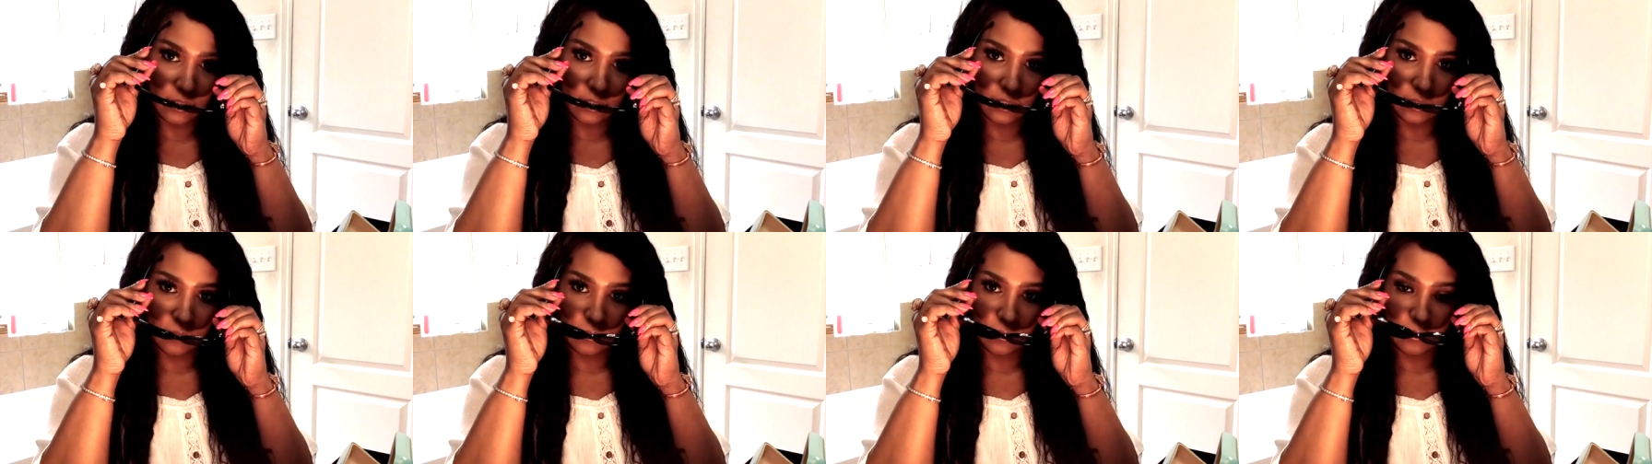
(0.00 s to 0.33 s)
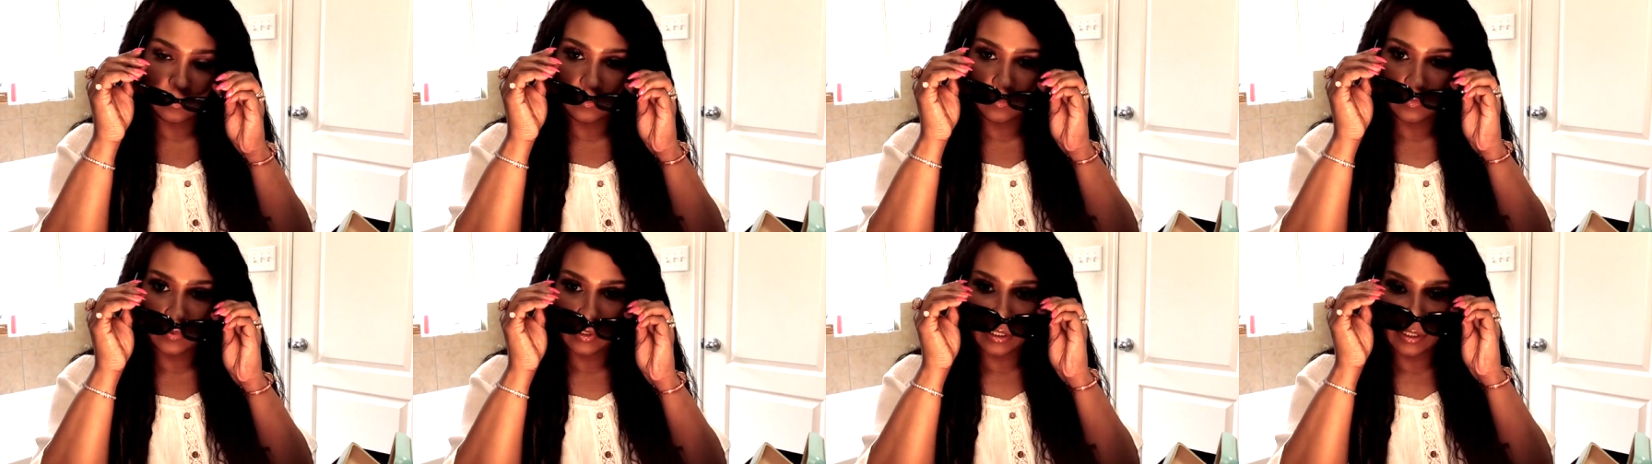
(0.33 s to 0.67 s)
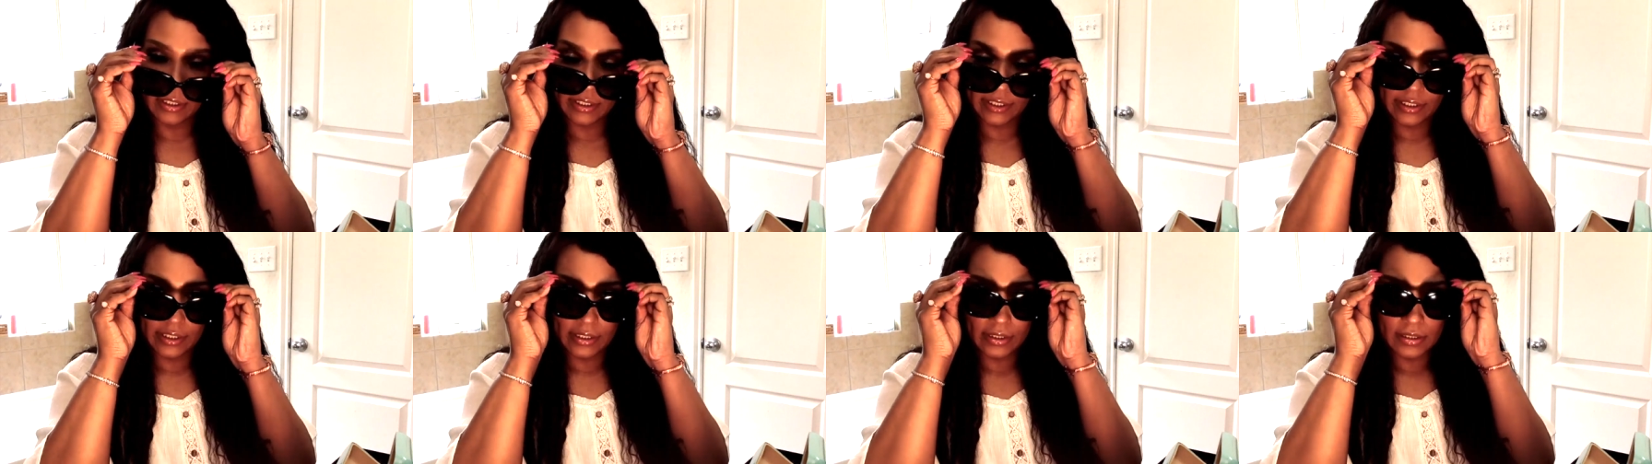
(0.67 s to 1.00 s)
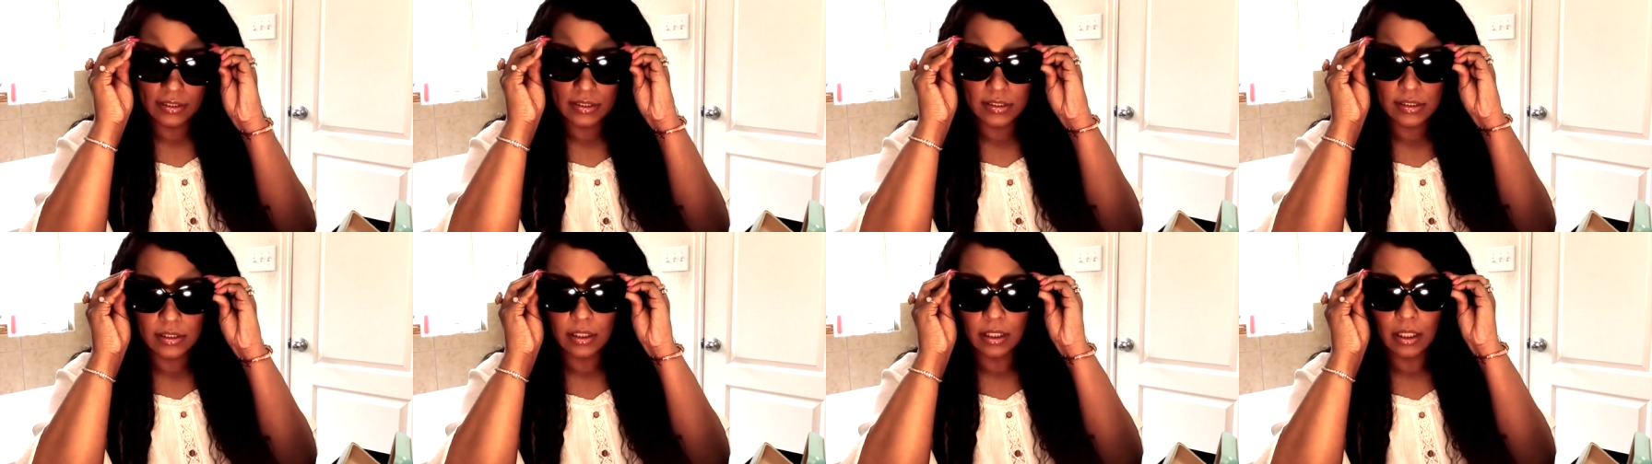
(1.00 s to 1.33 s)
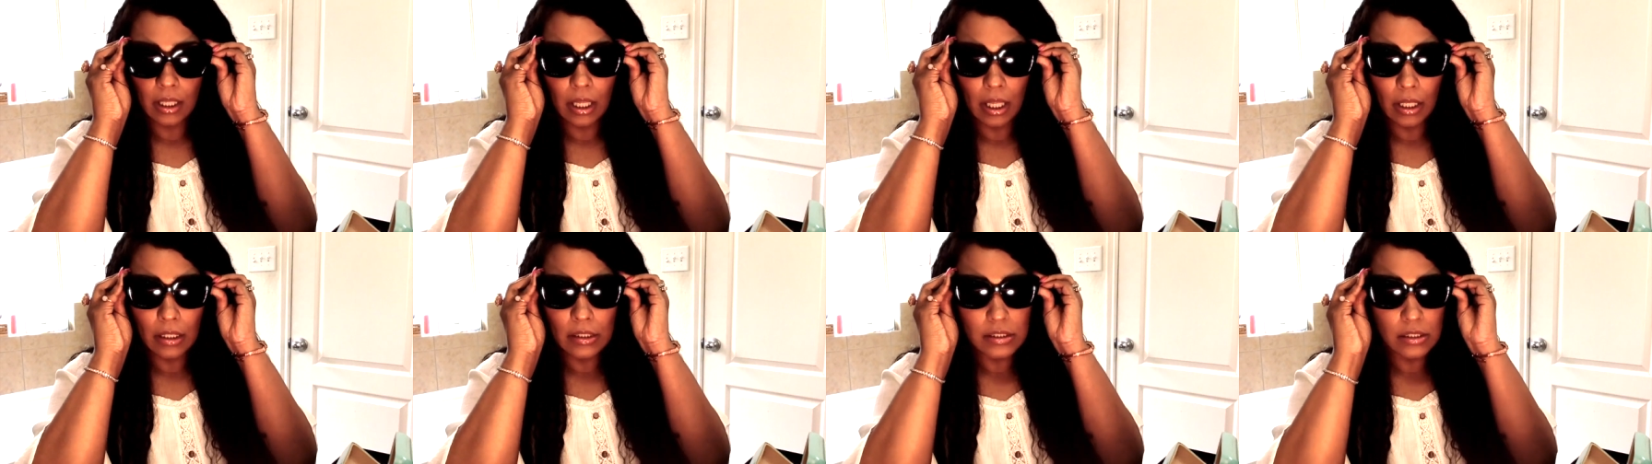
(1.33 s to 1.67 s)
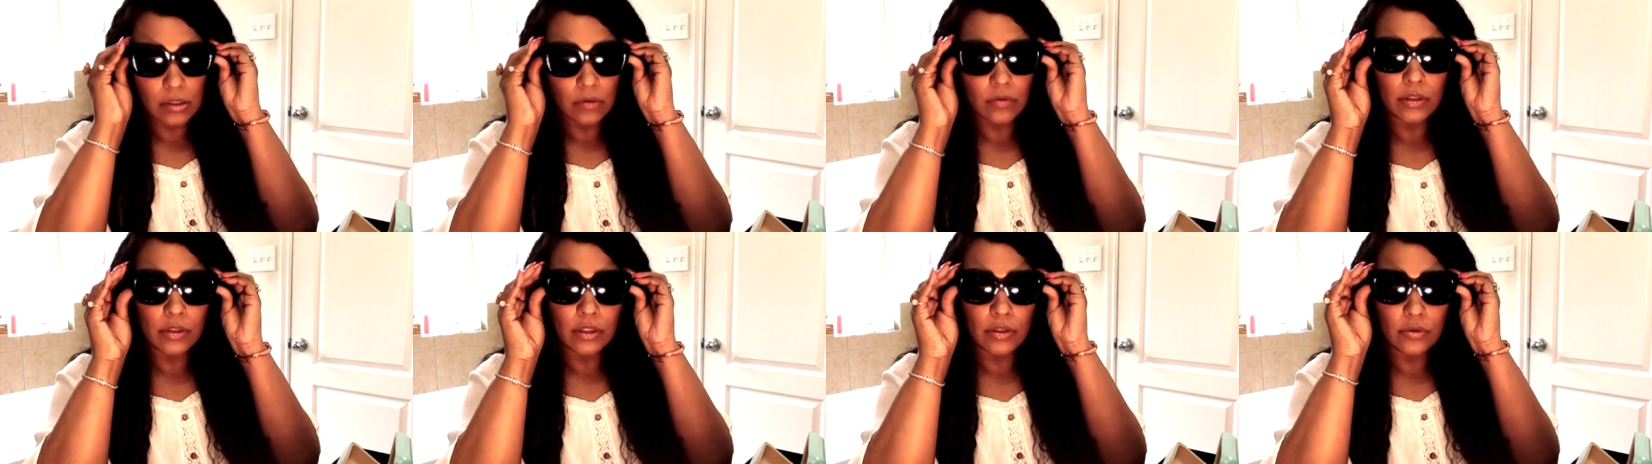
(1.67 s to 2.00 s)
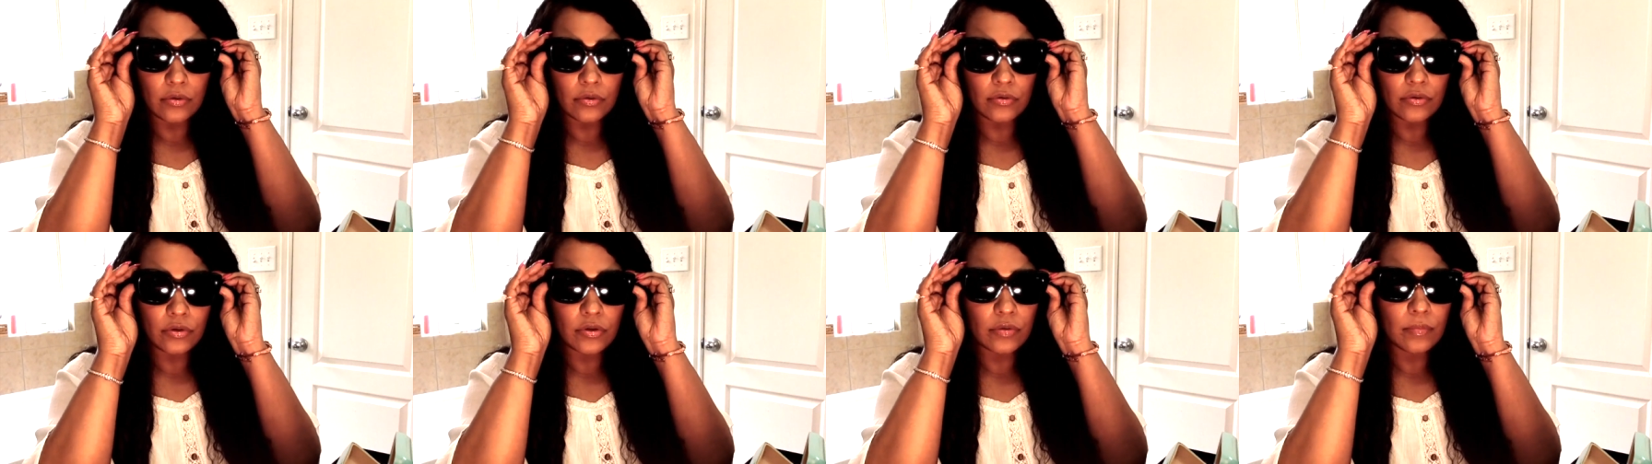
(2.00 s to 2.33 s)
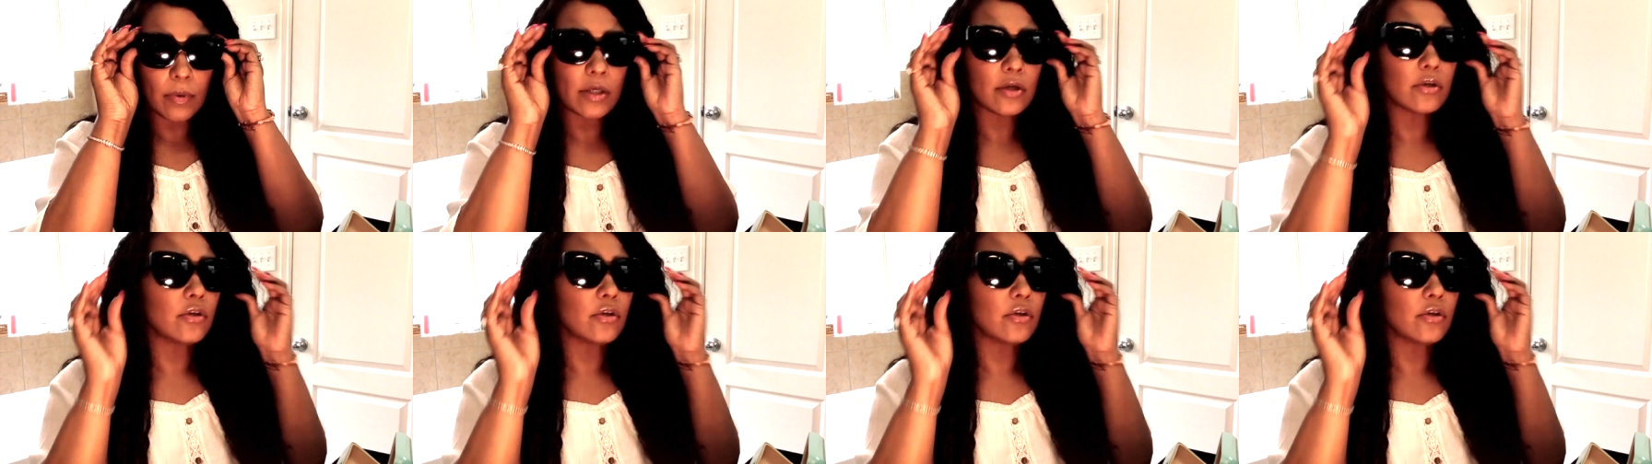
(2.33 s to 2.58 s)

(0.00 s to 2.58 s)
um, the lens. And so these are just my